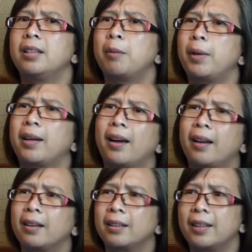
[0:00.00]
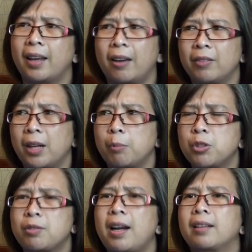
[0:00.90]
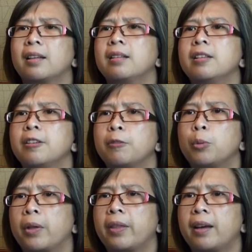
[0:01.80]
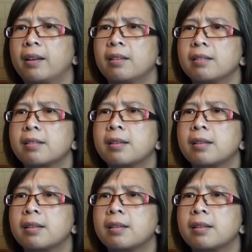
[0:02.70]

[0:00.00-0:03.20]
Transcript: They may kind of have an abstract idea of what that is,